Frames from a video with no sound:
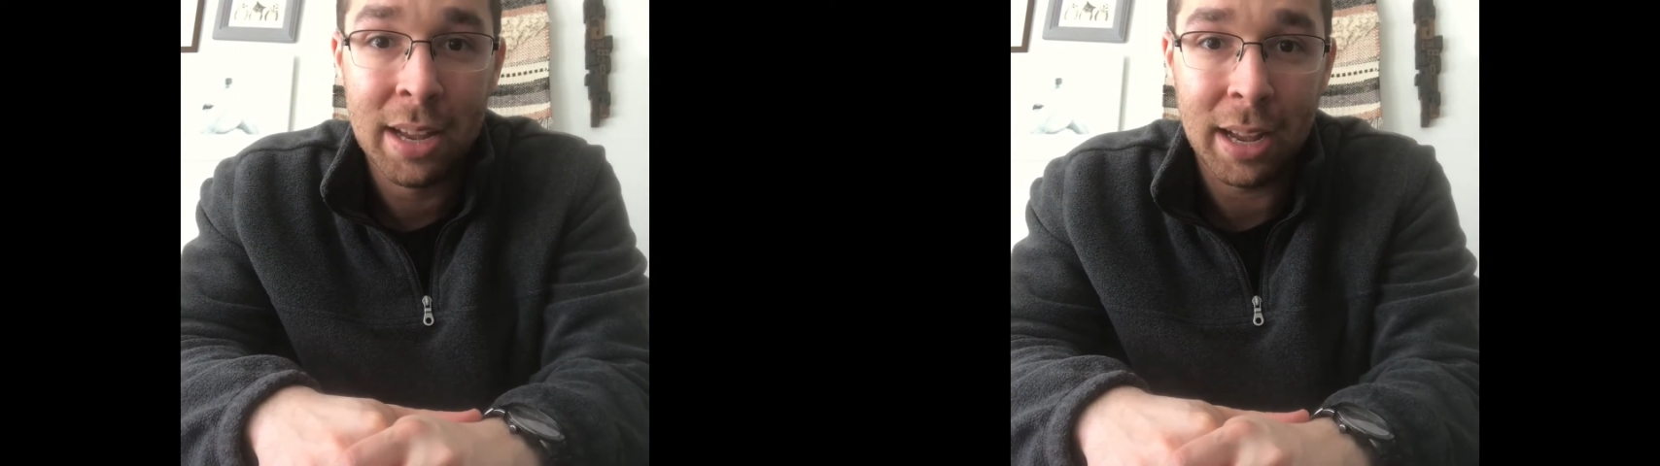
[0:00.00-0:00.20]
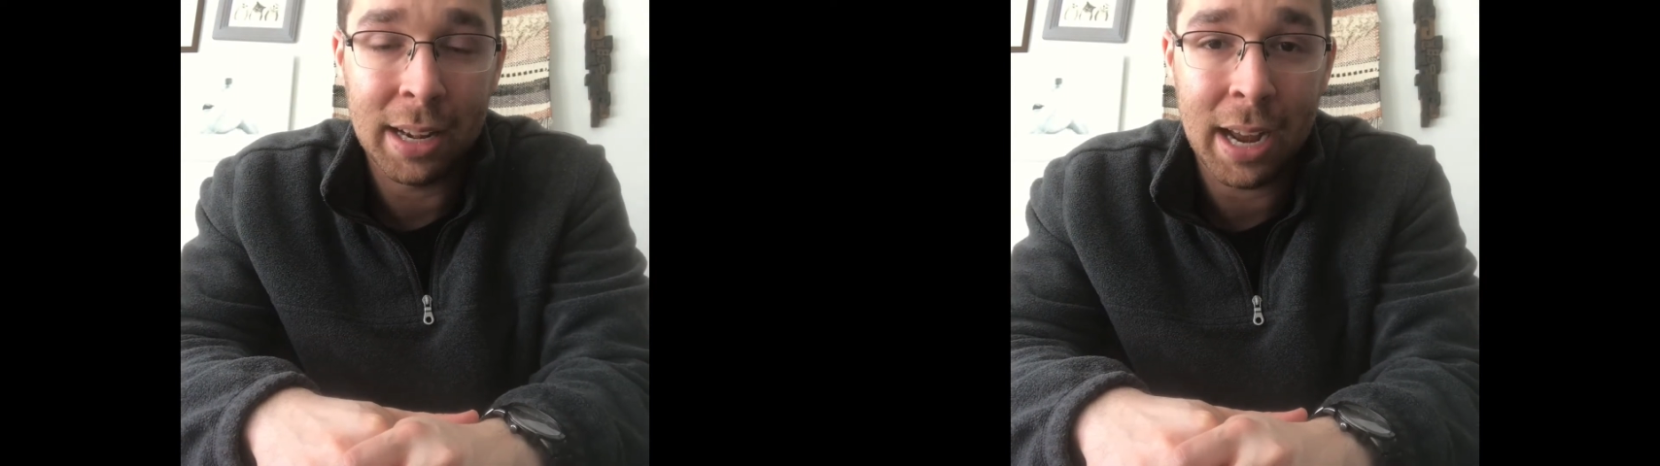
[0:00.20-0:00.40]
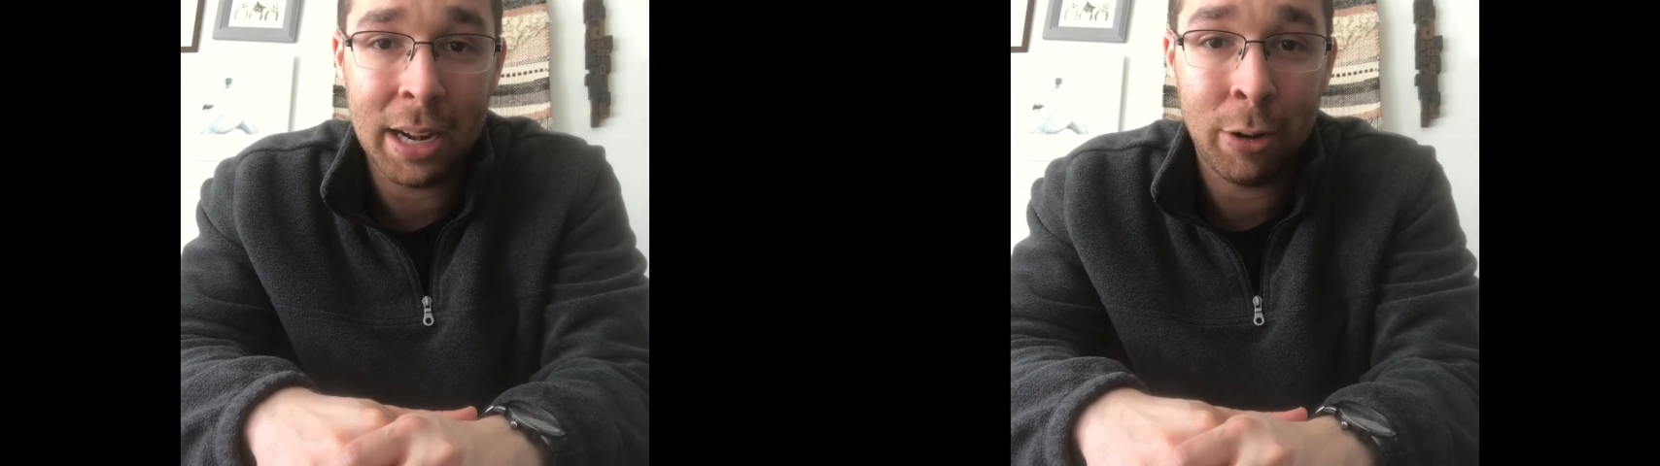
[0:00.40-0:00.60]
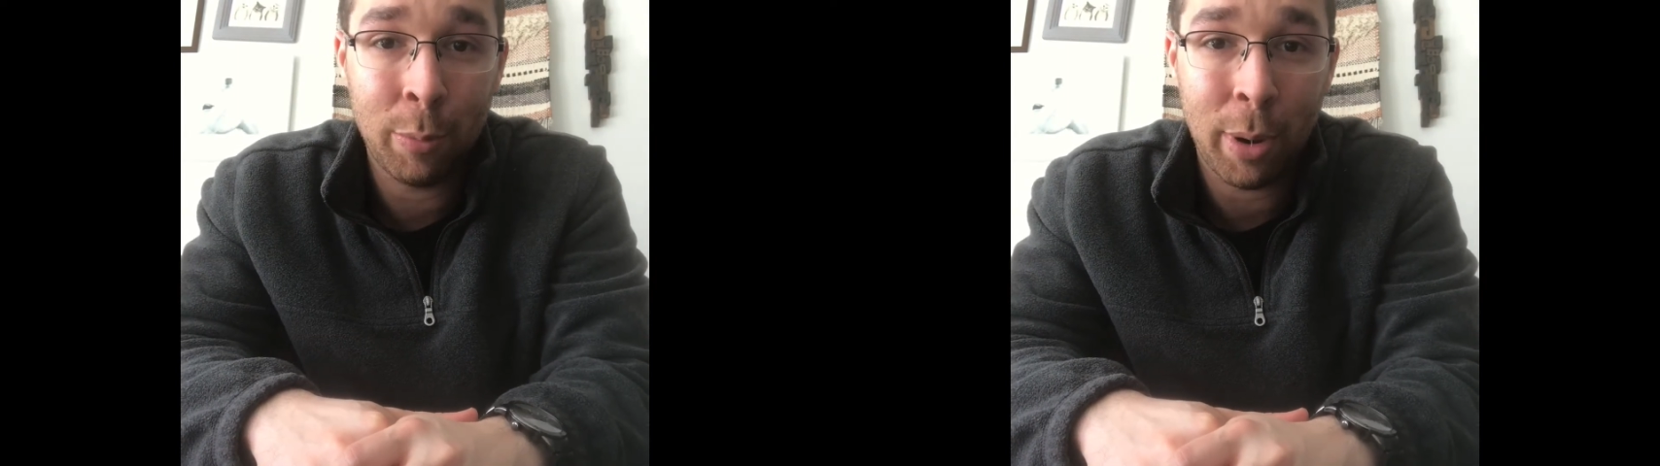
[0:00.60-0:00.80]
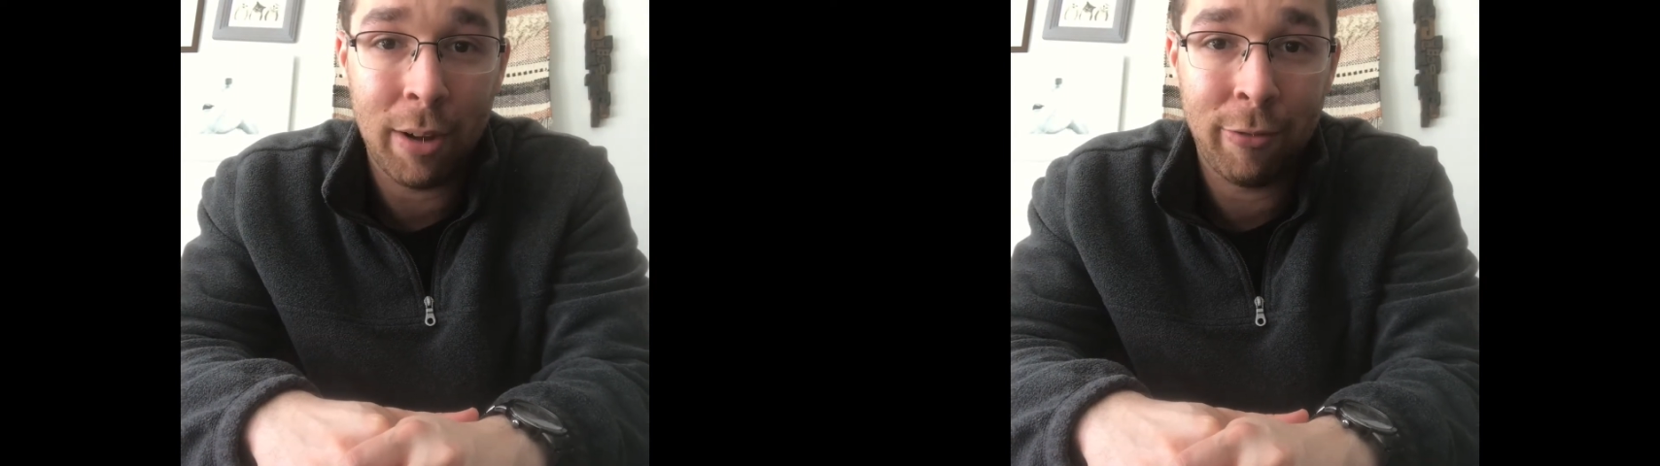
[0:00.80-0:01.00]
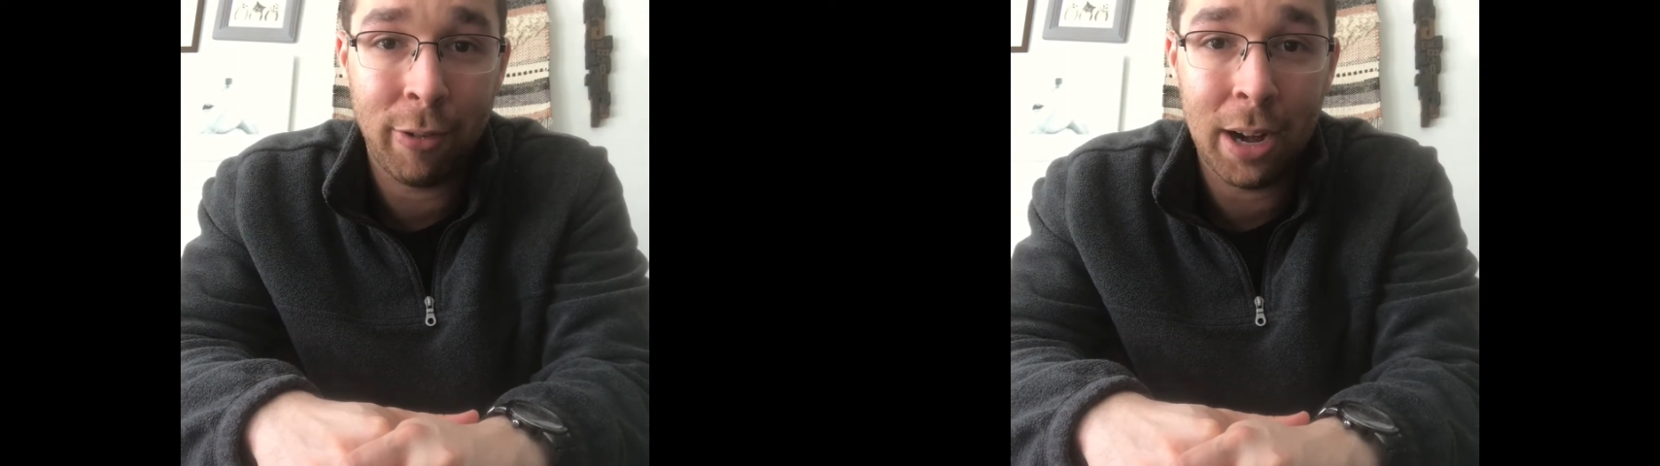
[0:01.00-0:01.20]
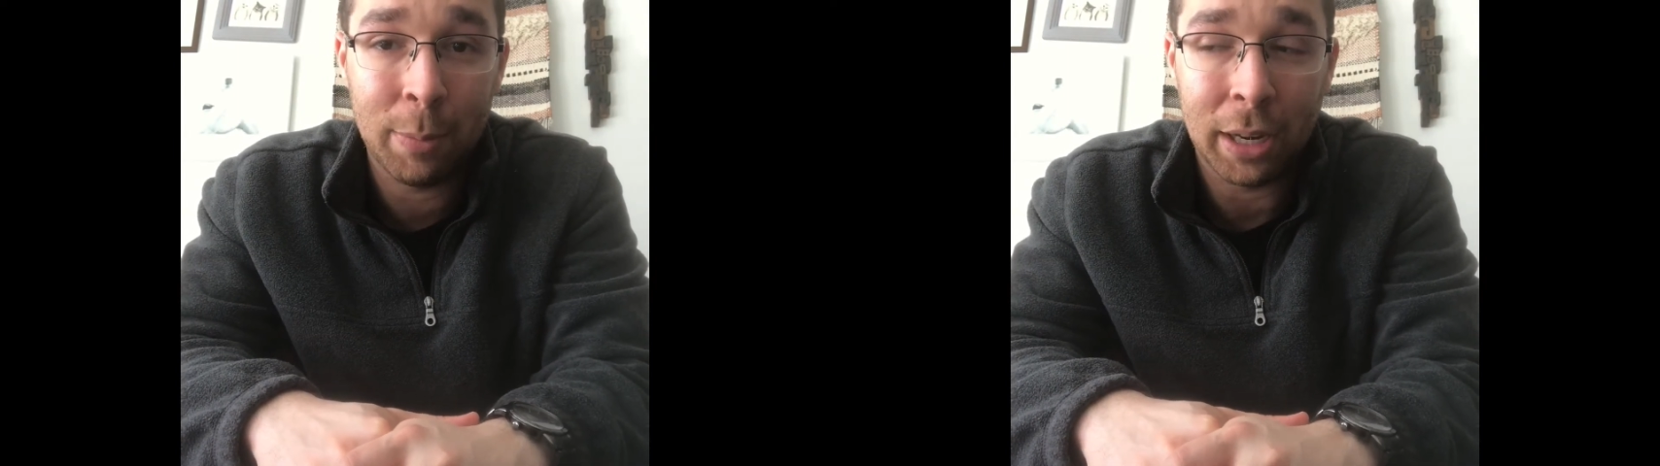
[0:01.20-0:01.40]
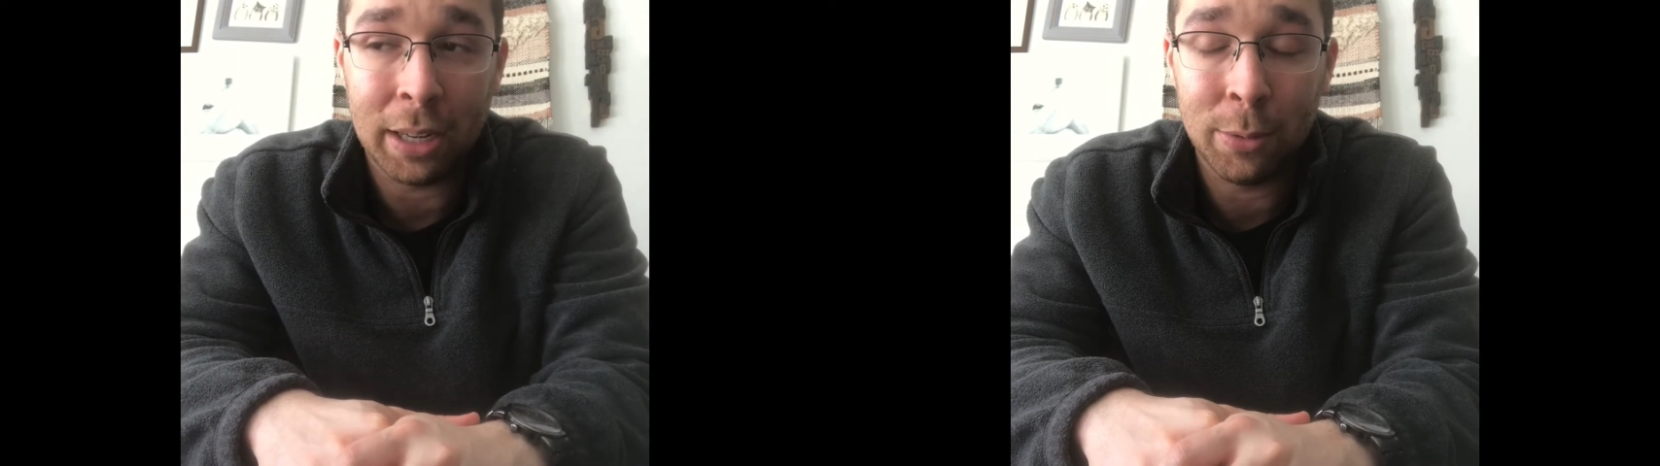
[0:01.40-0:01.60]
a 900-pound
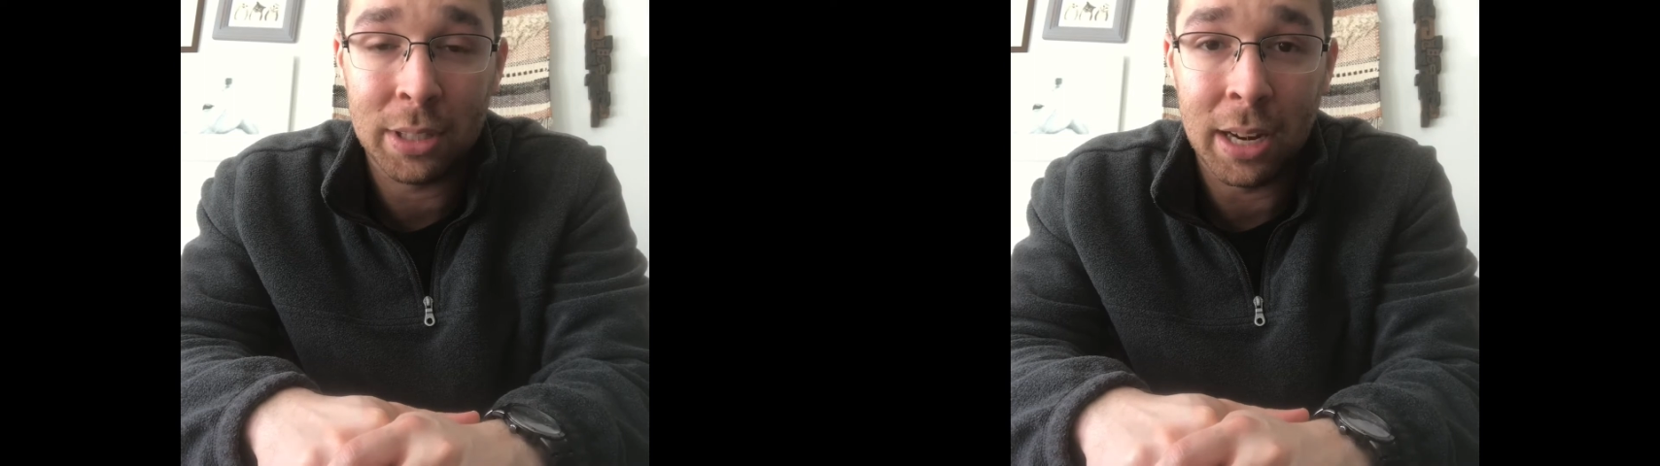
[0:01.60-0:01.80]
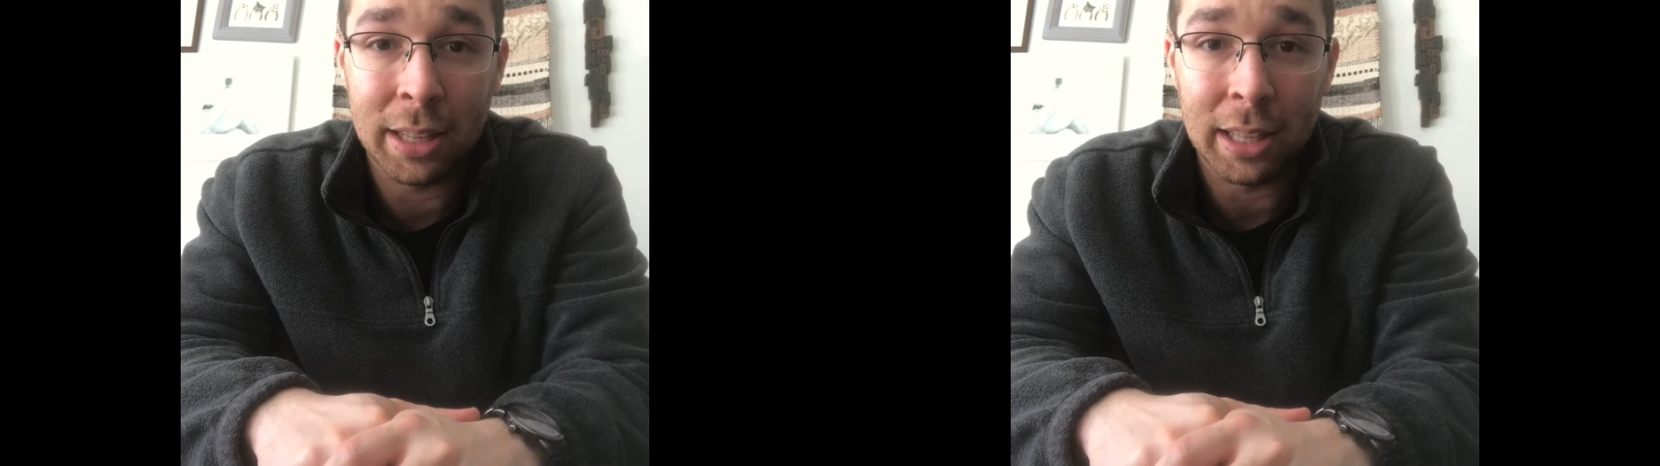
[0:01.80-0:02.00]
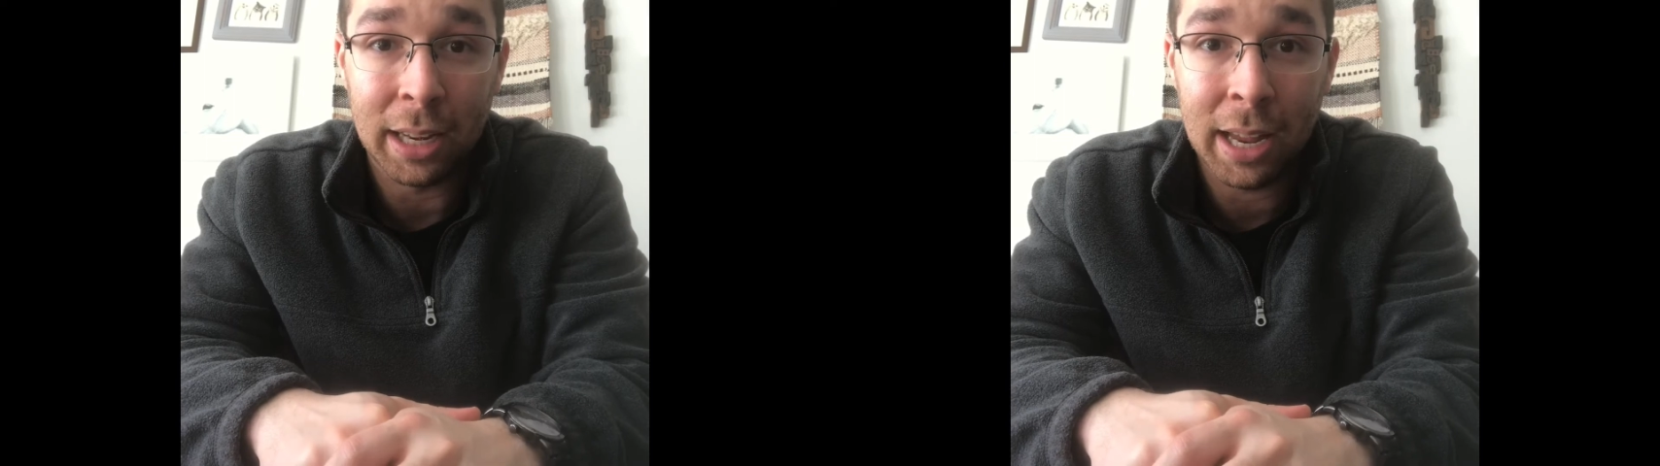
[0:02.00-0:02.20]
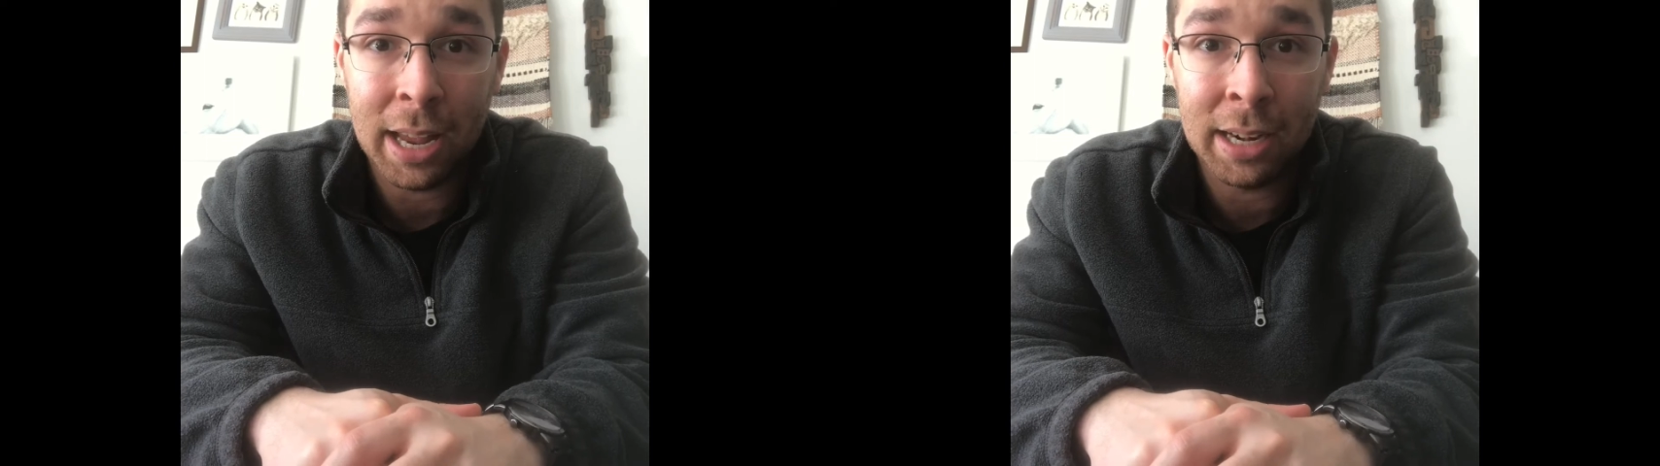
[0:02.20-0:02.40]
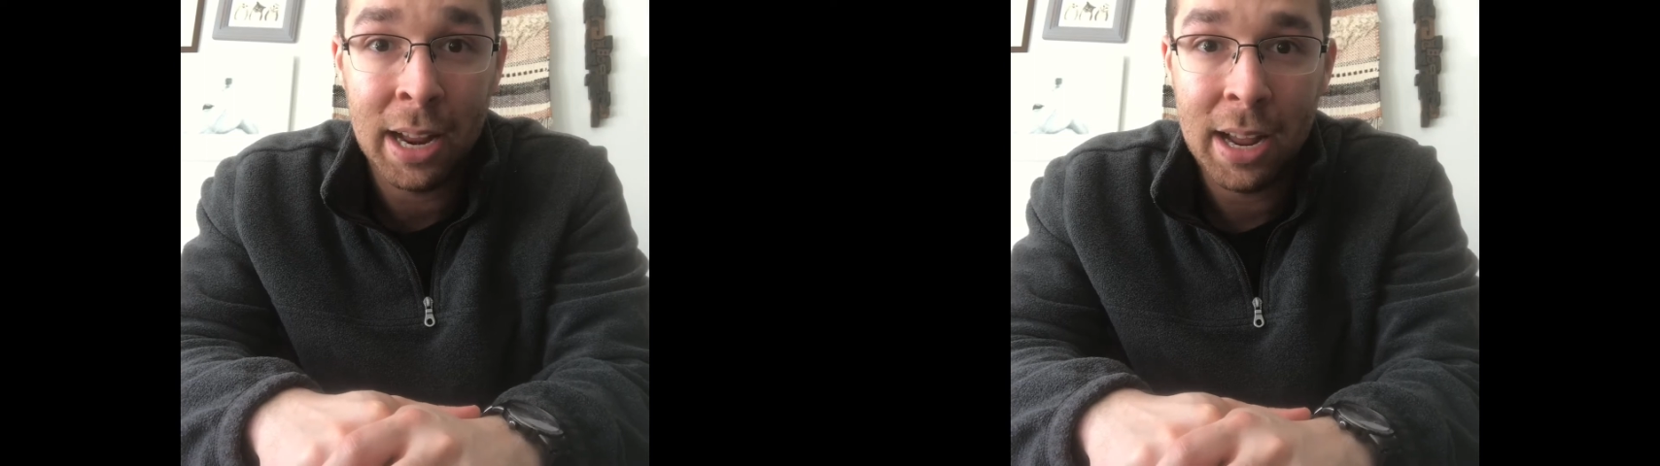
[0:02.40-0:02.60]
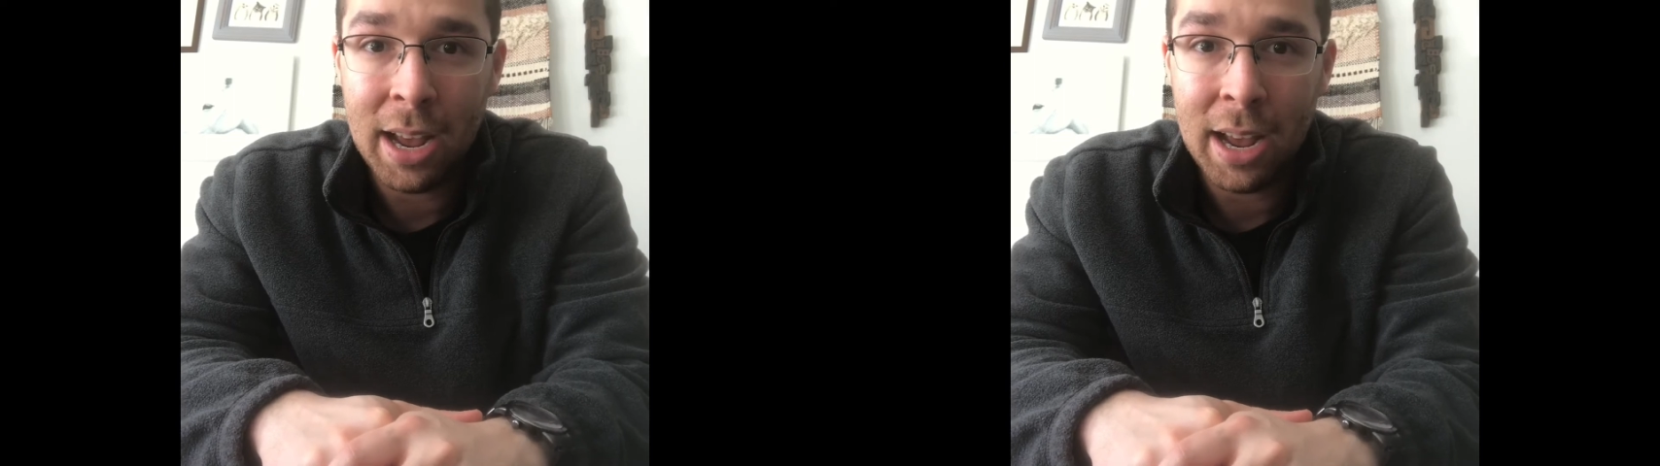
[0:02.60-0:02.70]
frame like it was nothing. And